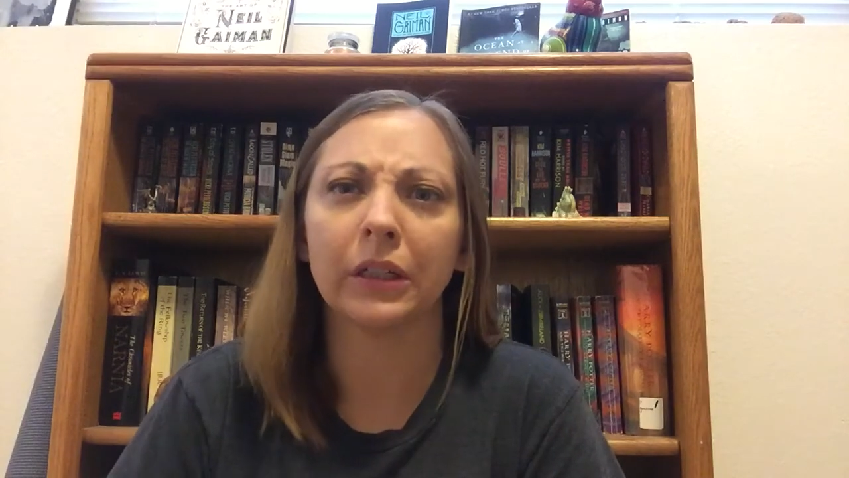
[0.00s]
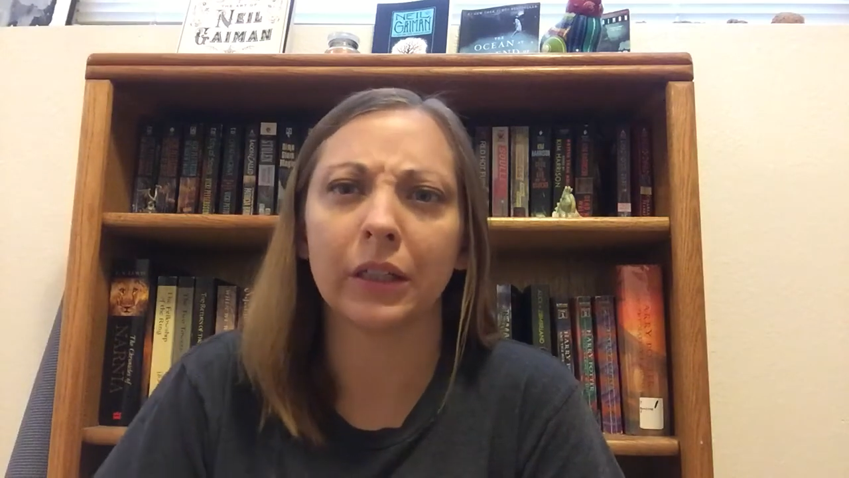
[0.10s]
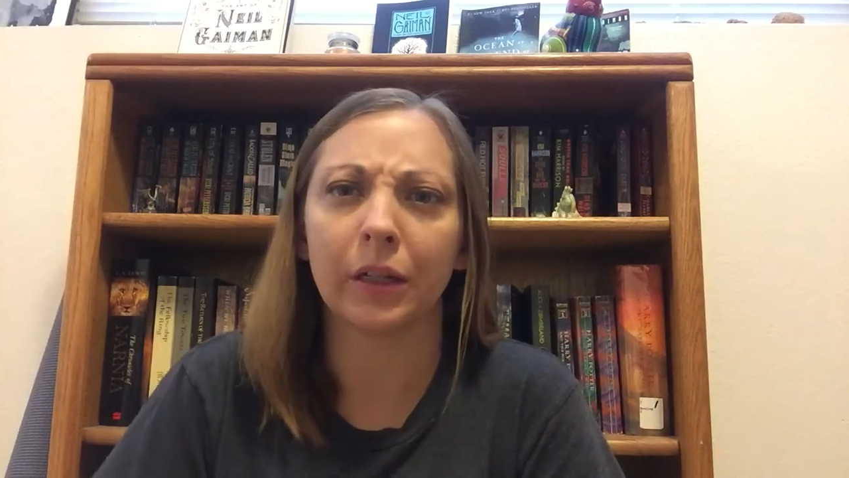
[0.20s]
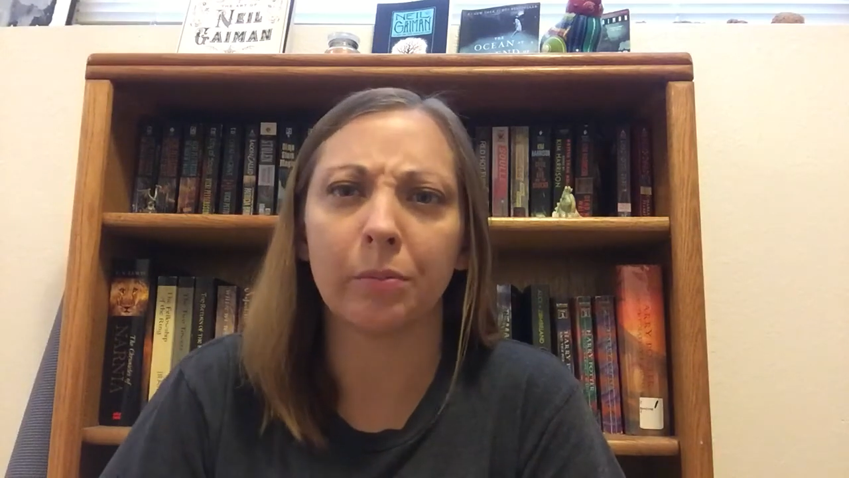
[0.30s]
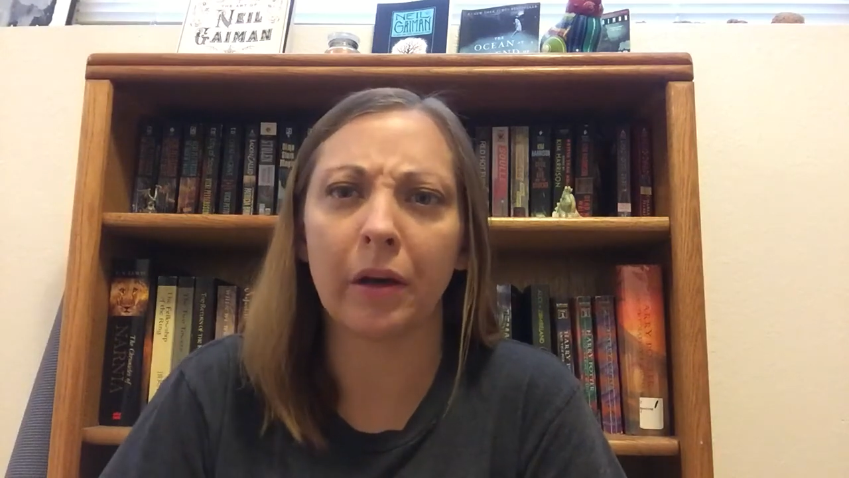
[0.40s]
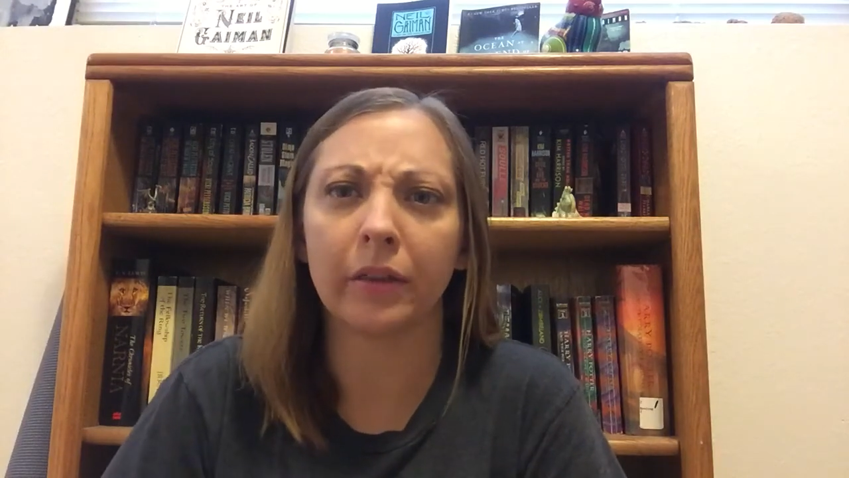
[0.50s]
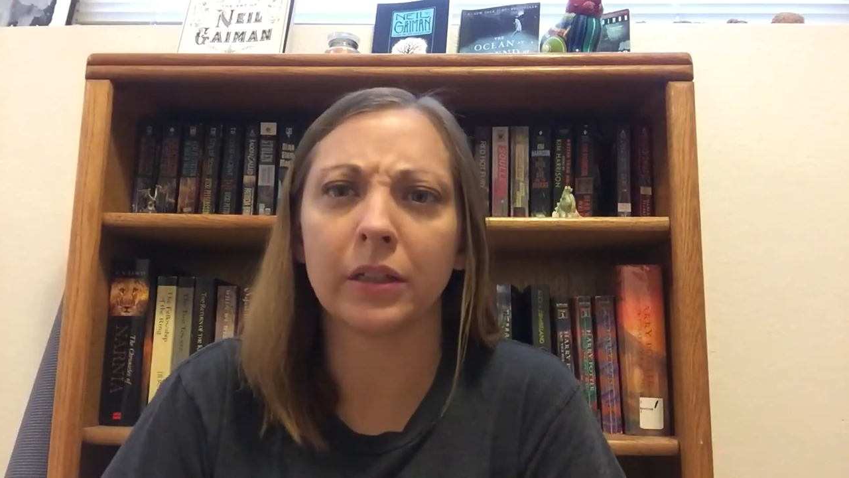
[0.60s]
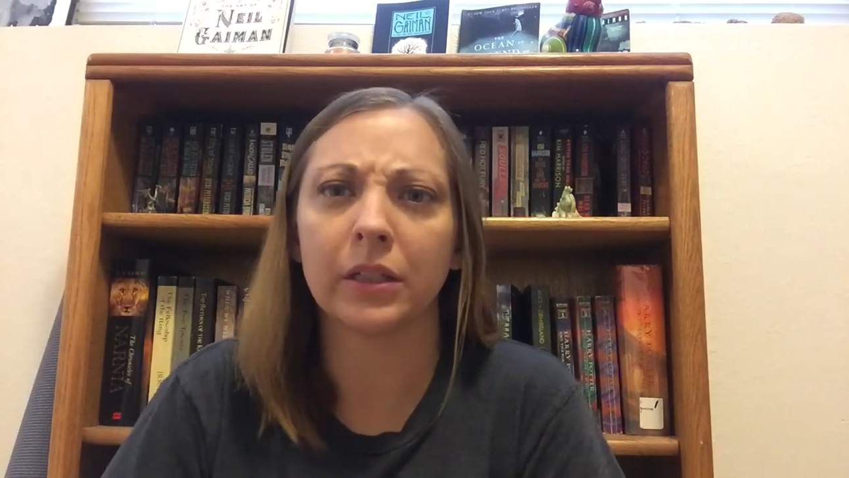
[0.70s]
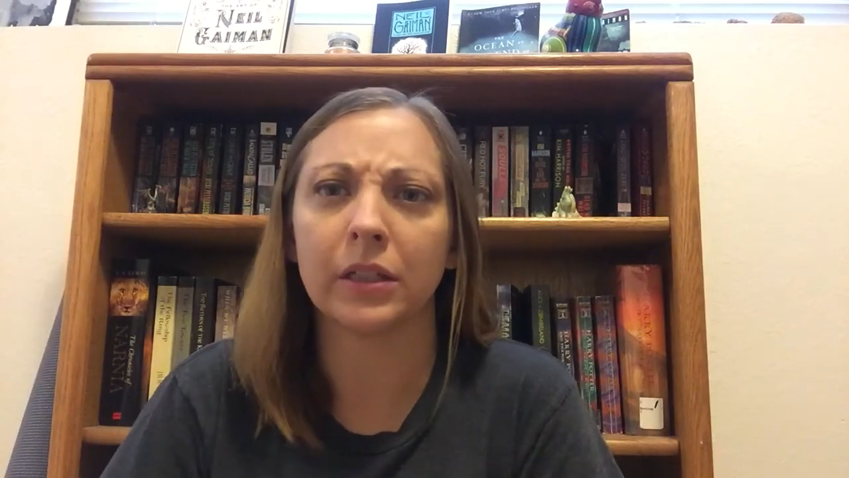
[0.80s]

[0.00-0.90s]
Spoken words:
excited about this.